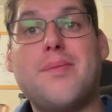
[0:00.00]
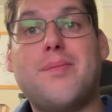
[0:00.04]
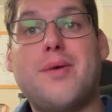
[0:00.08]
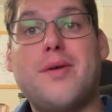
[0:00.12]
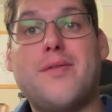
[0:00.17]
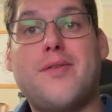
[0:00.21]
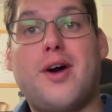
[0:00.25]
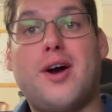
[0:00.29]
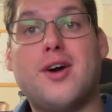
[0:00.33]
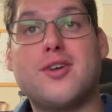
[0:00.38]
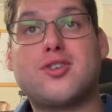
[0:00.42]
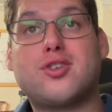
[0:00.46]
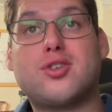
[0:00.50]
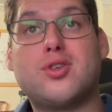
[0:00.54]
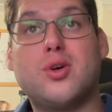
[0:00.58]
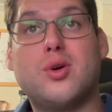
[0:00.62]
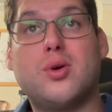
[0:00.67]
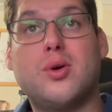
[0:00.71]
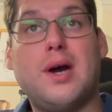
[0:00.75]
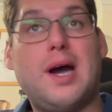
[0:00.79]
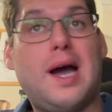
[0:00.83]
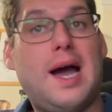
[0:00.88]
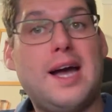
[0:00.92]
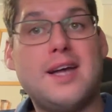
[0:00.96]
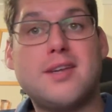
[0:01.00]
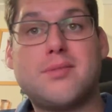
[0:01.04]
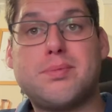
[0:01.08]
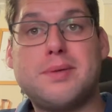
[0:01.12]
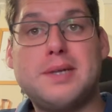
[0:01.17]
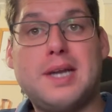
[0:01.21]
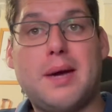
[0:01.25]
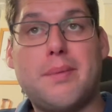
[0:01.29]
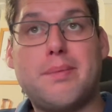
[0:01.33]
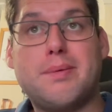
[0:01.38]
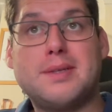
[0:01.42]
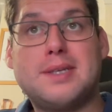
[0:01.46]
with Arsenal has
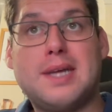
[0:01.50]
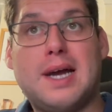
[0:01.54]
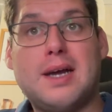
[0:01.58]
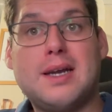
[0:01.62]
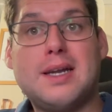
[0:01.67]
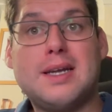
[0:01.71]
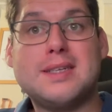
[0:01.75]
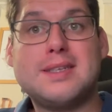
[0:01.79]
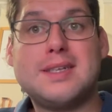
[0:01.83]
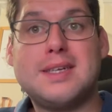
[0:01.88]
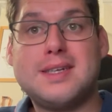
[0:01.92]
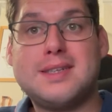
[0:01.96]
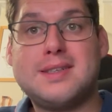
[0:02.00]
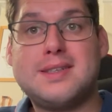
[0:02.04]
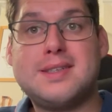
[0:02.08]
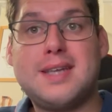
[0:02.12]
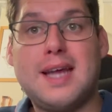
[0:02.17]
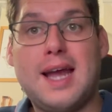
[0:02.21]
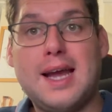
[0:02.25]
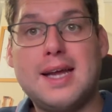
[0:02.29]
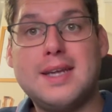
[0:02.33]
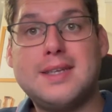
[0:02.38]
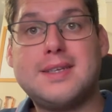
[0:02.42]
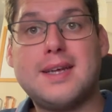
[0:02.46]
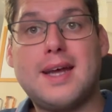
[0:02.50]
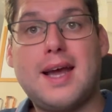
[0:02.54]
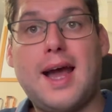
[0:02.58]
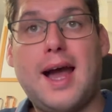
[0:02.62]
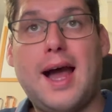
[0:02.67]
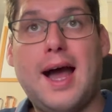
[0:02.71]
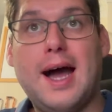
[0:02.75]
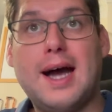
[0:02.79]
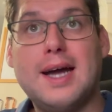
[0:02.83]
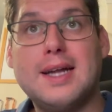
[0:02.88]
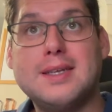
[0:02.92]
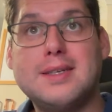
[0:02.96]
been up and down, as I said,
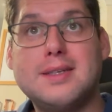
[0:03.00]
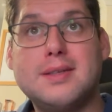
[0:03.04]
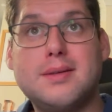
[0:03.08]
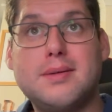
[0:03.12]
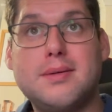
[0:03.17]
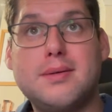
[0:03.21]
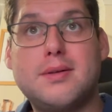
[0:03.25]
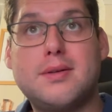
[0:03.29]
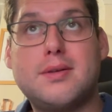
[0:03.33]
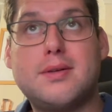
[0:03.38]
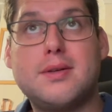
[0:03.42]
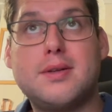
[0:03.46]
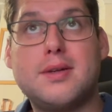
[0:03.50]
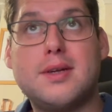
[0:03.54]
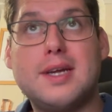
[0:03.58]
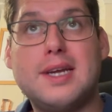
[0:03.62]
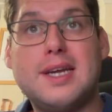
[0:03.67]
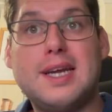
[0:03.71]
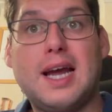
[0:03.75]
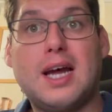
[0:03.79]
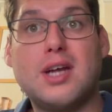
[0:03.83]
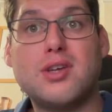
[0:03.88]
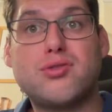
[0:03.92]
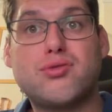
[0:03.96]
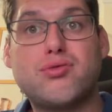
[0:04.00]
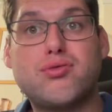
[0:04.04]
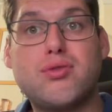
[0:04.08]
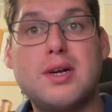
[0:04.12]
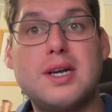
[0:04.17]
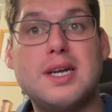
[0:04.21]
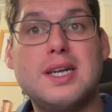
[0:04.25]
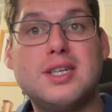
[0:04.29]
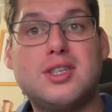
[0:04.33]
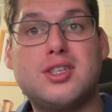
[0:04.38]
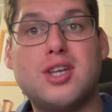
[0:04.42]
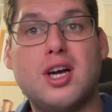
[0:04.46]
and he has
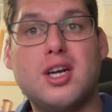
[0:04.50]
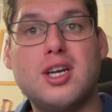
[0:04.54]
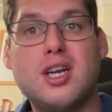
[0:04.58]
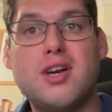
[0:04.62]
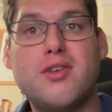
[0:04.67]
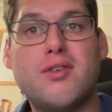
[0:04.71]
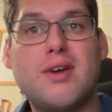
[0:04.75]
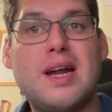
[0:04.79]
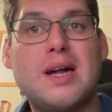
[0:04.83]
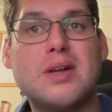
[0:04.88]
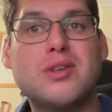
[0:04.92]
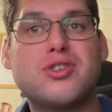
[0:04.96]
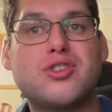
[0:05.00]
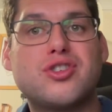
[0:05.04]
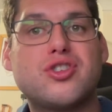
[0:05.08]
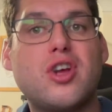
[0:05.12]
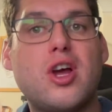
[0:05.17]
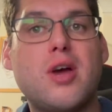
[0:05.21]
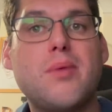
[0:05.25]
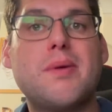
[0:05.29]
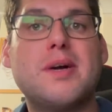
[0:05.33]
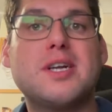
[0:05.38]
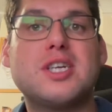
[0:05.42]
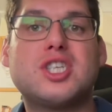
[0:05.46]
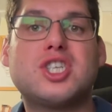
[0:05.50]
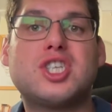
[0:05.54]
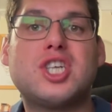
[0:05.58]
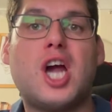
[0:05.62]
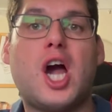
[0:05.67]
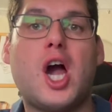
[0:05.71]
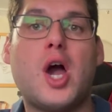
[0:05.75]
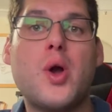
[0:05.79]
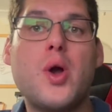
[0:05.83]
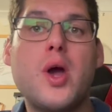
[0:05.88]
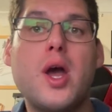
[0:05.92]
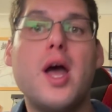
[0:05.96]
really turned it around, so much
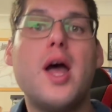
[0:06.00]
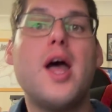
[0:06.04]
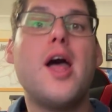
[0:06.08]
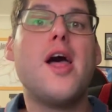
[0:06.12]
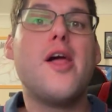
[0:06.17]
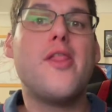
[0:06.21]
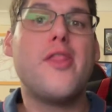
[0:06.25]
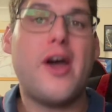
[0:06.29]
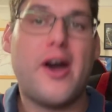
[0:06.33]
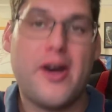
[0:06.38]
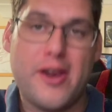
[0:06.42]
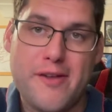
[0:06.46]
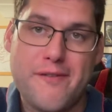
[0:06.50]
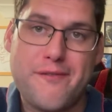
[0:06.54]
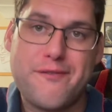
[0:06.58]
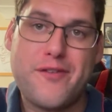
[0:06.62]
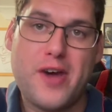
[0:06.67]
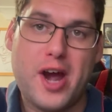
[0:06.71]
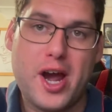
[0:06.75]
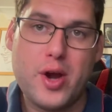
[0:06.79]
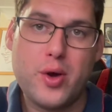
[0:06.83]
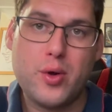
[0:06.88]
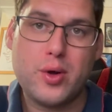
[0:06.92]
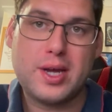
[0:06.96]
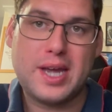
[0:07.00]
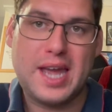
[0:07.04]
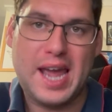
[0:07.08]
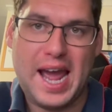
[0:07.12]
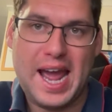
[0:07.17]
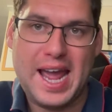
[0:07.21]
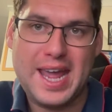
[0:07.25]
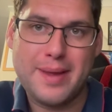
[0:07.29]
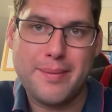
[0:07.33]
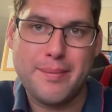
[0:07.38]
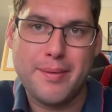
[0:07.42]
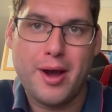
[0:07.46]
so that in the final
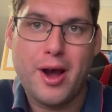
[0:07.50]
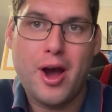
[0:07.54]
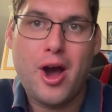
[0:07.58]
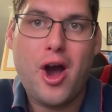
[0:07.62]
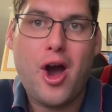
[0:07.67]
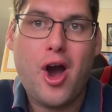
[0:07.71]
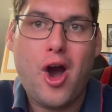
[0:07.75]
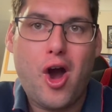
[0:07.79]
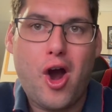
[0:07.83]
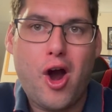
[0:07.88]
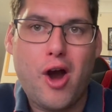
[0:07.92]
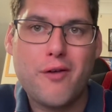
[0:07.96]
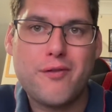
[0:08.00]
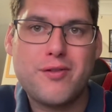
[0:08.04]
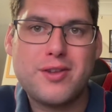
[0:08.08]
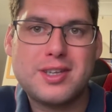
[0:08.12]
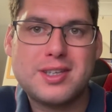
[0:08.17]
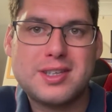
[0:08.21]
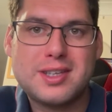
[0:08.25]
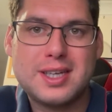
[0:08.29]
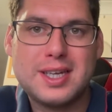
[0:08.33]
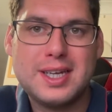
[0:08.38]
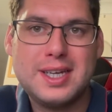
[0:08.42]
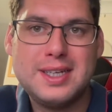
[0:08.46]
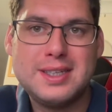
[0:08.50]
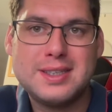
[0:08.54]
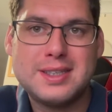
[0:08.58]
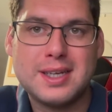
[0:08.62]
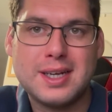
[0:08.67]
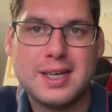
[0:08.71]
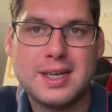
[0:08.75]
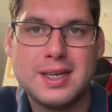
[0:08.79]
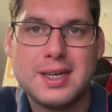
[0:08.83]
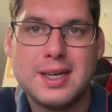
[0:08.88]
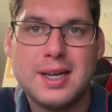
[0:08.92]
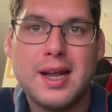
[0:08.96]
game of the
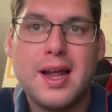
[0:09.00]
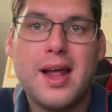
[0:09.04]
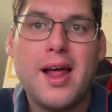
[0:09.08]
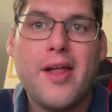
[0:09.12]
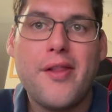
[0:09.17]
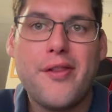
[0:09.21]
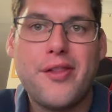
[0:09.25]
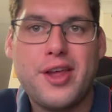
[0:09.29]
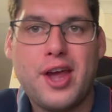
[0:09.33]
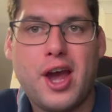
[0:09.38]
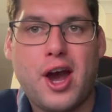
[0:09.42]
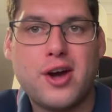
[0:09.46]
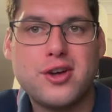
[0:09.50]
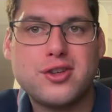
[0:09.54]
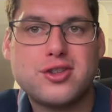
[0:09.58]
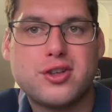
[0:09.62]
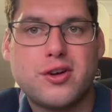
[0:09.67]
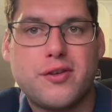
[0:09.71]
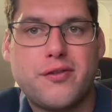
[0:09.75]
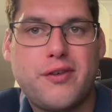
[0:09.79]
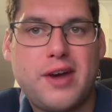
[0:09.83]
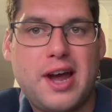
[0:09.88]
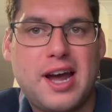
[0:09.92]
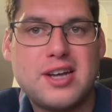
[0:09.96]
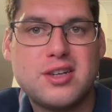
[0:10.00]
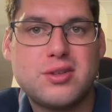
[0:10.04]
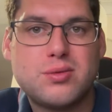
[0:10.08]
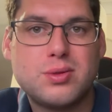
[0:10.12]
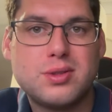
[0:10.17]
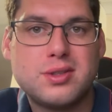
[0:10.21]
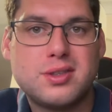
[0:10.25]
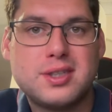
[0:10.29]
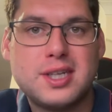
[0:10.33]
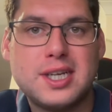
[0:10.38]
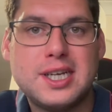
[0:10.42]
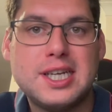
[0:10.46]
season, the Arsenal fans
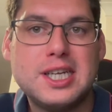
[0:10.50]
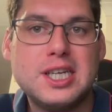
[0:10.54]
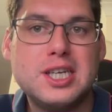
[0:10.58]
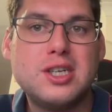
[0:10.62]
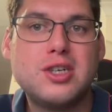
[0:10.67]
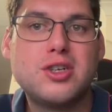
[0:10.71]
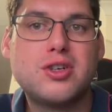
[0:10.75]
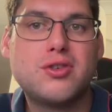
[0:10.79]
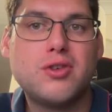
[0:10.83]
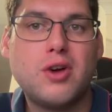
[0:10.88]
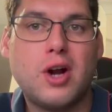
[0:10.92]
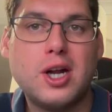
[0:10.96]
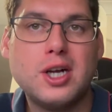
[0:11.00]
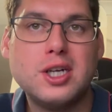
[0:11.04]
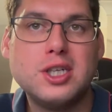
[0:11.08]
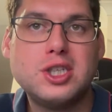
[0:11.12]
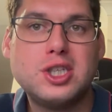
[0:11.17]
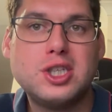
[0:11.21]
were singing, "Granit